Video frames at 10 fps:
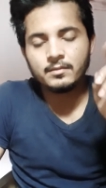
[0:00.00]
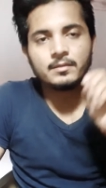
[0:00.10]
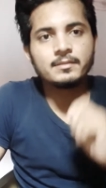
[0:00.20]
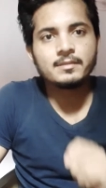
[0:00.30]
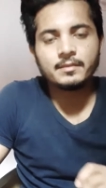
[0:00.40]

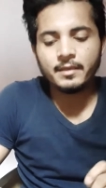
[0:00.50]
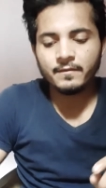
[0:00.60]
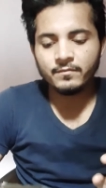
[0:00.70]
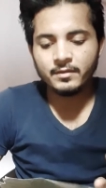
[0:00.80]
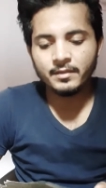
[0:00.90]
listen
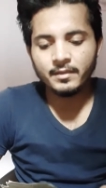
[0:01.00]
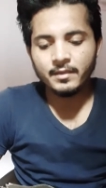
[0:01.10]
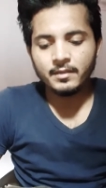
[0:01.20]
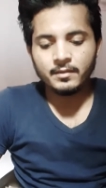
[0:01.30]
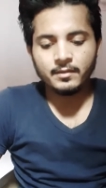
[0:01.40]
carefully
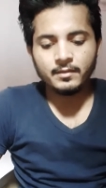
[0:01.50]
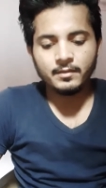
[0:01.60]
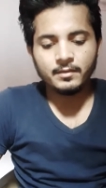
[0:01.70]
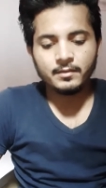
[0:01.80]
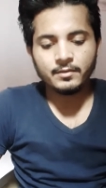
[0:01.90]

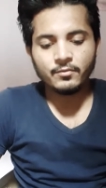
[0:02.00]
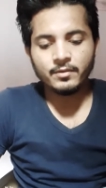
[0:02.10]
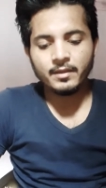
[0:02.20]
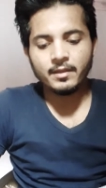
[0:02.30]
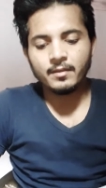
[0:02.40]
uh,
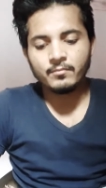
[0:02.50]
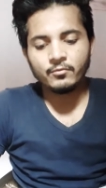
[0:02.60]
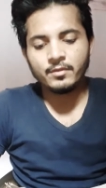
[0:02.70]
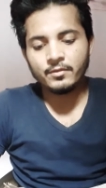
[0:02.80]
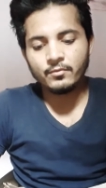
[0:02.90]
today i'm
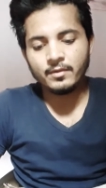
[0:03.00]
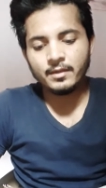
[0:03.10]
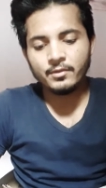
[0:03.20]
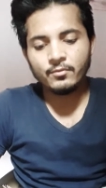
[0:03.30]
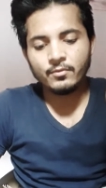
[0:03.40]
going to tell
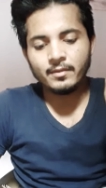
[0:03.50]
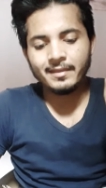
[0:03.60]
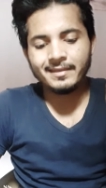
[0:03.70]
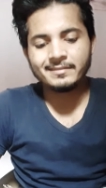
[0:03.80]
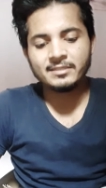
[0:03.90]
you
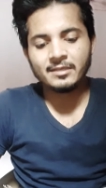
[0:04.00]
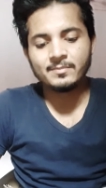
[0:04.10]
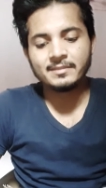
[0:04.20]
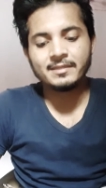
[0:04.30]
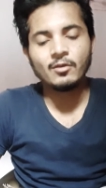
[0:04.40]
english
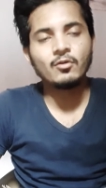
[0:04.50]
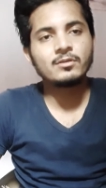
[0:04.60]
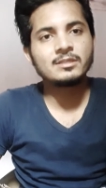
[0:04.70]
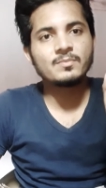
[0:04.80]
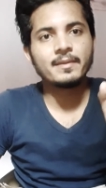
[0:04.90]
expression
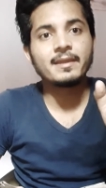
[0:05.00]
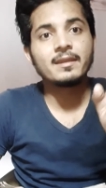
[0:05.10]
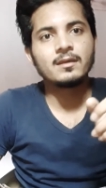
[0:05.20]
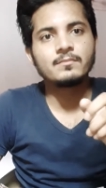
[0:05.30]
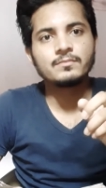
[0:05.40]
on speaking
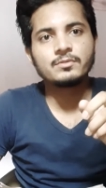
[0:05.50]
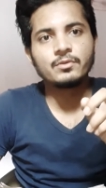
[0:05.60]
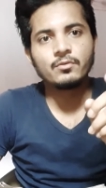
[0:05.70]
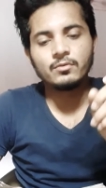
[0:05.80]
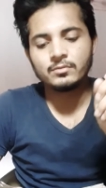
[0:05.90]
terms you
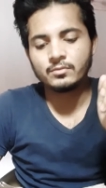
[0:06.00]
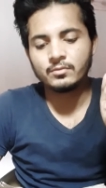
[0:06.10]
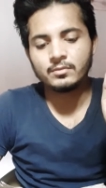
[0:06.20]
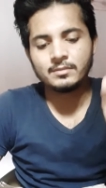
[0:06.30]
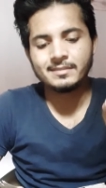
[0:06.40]
know
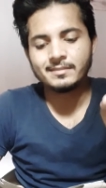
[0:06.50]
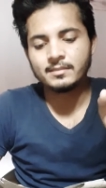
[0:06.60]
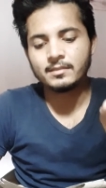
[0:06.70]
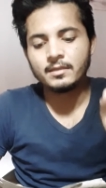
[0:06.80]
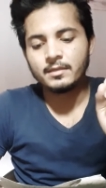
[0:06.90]
so just
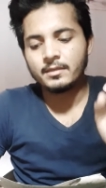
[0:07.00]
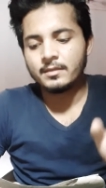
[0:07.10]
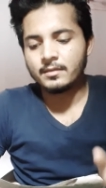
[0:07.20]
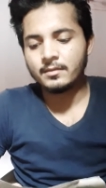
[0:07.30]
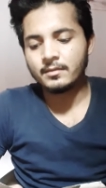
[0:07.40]

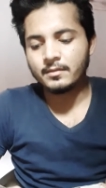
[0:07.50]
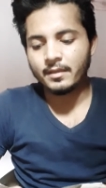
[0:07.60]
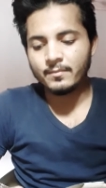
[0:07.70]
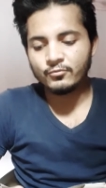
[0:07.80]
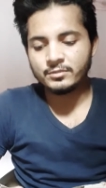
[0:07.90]
uh,
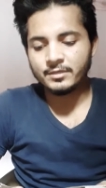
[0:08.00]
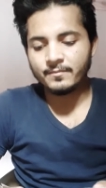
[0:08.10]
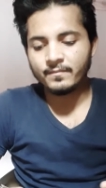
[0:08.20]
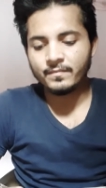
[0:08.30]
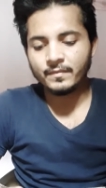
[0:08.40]
keep watching
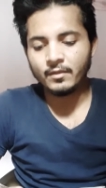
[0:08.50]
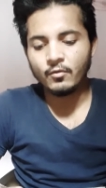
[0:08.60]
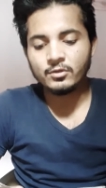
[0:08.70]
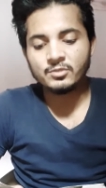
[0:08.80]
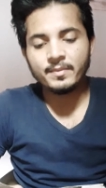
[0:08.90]

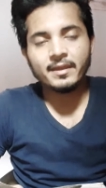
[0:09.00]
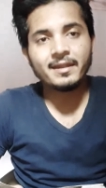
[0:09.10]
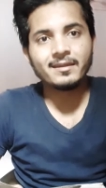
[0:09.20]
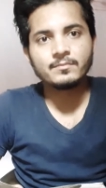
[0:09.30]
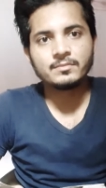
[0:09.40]
on speaking
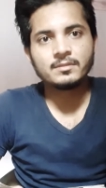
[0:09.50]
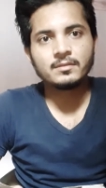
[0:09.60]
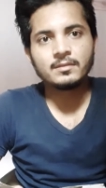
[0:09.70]
terms